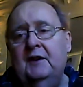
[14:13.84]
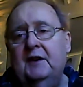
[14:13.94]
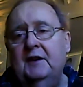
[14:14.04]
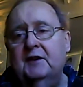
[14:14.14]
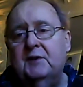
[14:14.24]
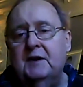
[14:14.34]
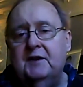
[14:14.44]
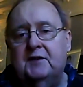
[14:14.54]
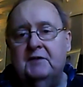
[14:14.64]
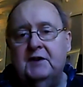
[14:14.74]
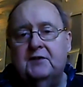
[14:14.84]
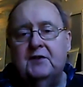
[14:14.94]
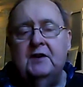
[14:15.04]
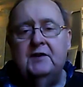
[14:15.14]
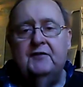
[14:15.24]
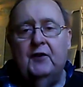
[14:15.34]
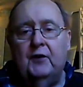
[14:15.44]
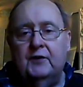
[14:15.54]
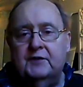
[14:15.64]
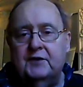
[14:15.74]
in
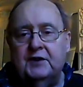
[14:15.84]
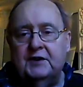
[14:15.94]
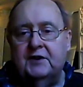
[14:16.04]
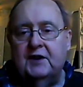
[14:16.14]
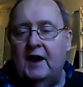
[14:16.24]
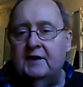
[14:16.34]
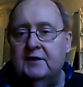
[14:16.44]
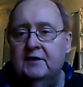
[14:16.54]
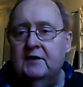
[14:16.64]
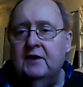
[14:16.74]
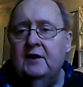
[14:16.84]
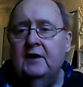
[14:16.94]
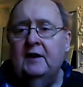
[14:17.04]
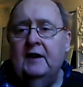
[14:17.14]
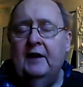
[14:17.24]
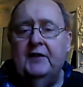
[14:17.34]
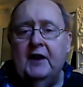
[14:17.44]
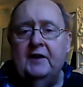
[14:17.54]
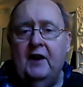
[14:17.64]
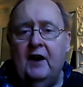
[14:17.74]
23-24 to £6,000, and
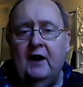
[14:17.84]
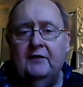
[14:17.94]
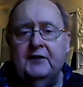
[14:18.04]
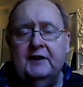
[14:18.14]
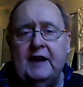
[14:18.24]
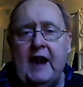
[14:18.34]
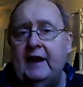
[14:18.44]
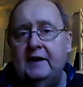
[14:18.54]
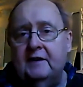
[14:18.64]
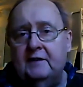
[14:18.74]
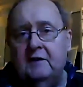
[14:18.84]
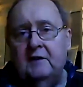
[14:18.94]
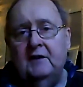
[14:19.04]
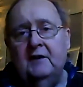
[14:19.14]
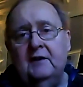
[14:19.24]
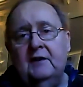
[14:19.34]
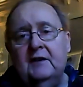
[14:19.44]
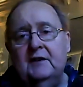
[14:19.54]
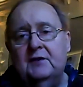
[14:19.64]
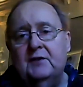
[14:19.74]
then halved again
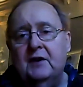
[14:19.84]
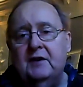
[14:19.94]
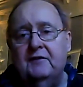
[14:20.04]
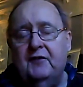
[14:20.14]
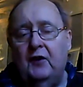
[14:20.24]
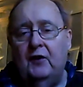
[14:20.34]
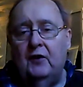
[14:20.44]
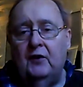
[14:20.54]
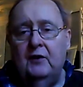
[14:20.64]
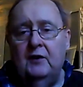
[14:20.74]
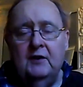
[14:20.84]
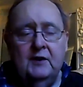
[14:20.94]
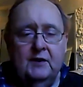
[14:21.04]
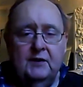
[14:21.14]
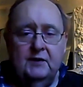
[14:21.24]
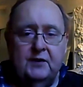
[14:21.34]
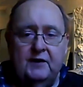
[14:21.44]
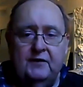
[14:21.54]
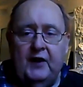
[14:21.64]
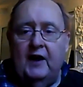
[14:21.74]
in 24-25
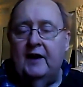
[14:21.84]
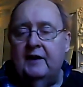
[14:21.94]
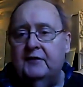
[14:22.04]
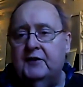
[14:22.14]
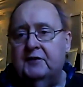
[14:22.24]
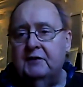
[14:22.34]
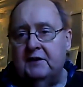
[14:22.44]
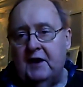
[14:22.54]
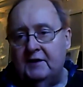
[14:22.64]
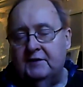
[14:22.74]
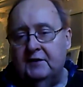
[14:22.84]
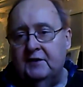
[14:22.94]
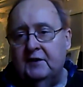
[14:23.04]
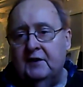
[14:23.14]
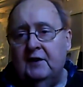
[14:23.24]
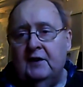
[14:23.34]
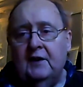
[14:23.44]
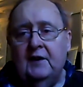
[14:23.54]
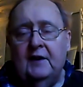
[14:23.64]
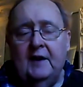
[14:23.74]
to £3,000.
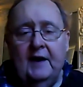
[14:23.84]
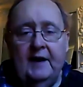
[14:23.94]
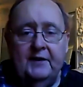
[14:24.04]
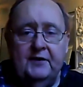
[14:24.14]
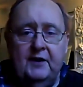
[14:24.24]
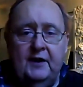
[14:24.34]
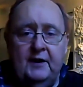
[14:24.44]
And